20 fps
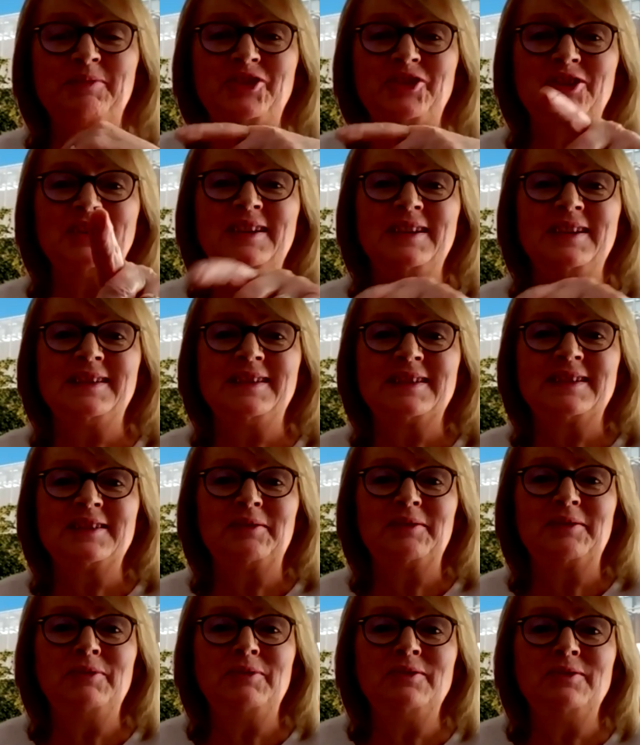but she needs to
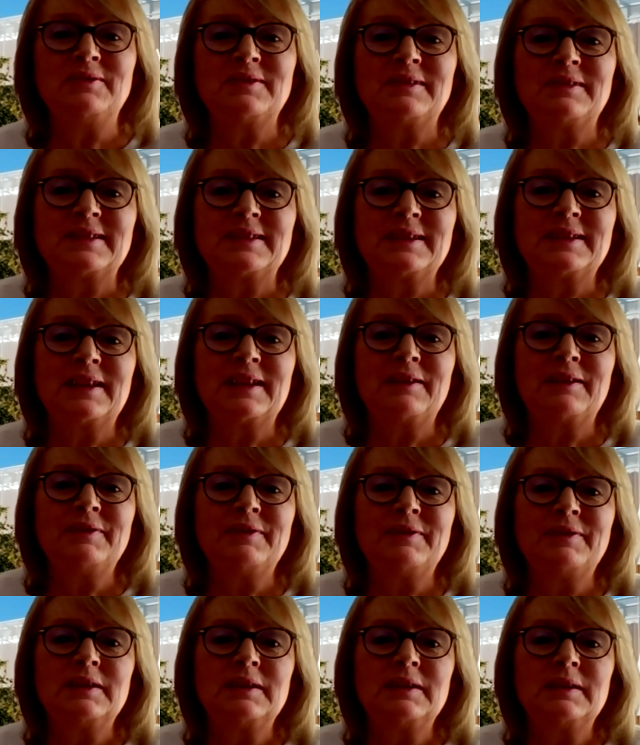unmute herself.
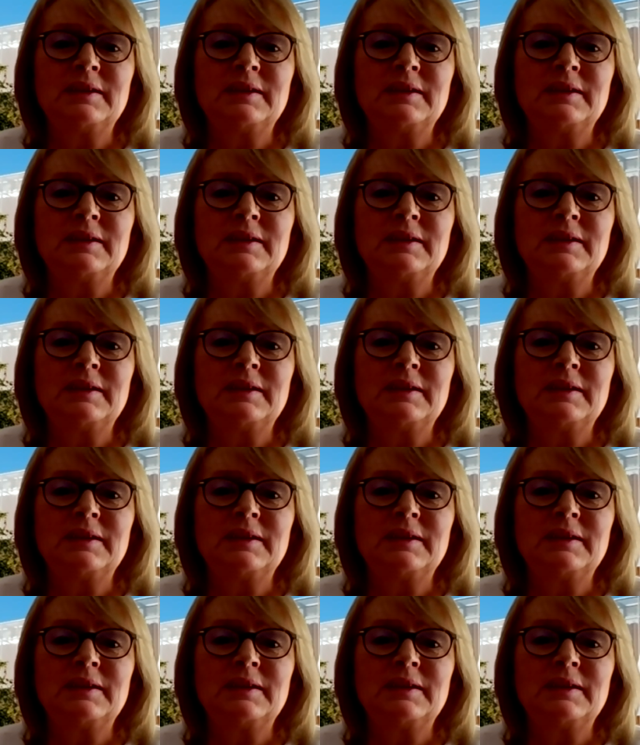Hmm.